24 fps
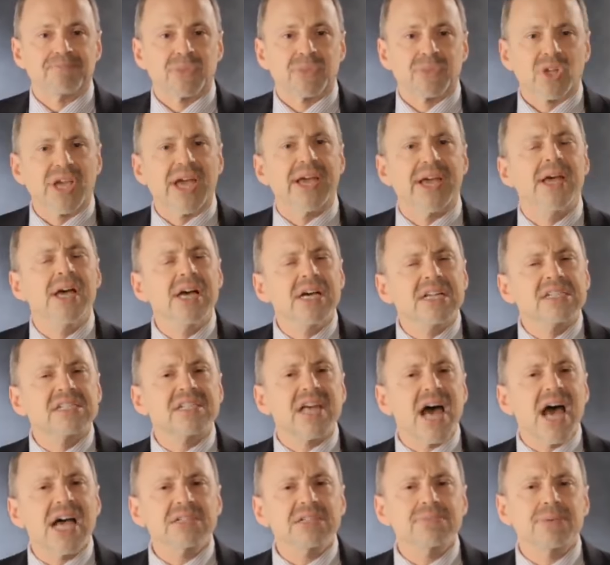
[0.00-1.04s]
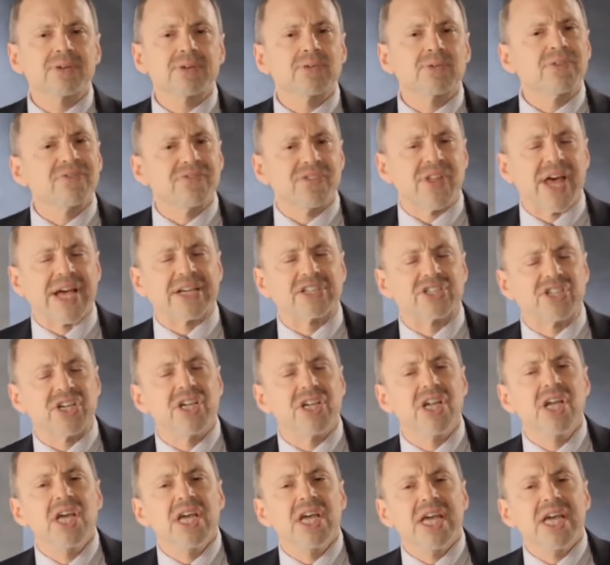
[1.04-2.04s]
Okay? Seismic reflection